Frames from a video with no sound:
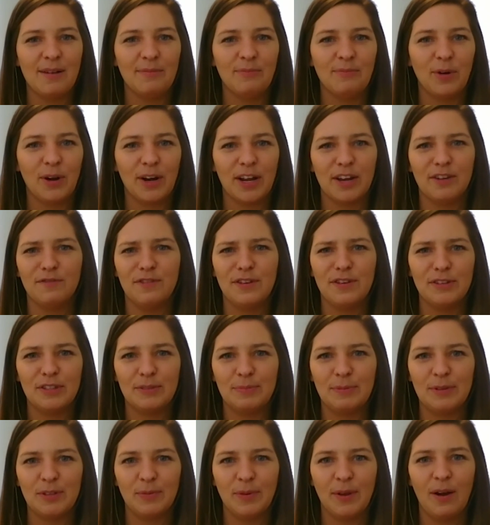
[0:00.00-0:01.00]
were
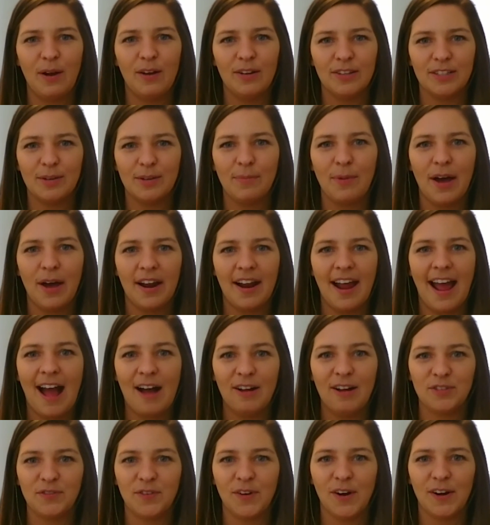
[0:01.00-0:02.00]
confused because we also bought a
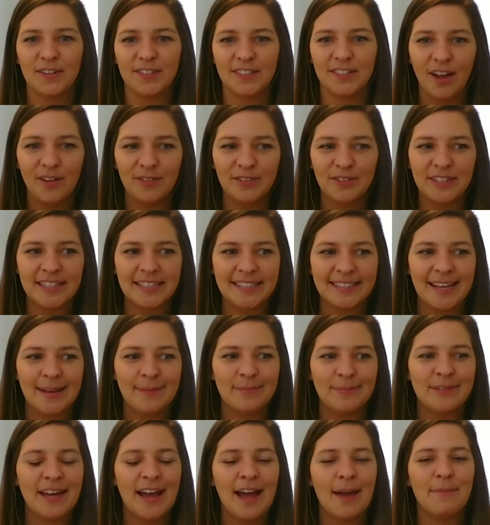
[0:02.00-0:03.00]
house for ourselves at the
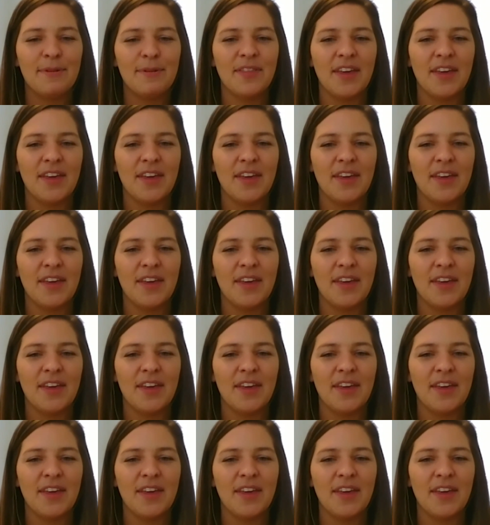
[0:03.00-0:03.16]
same time.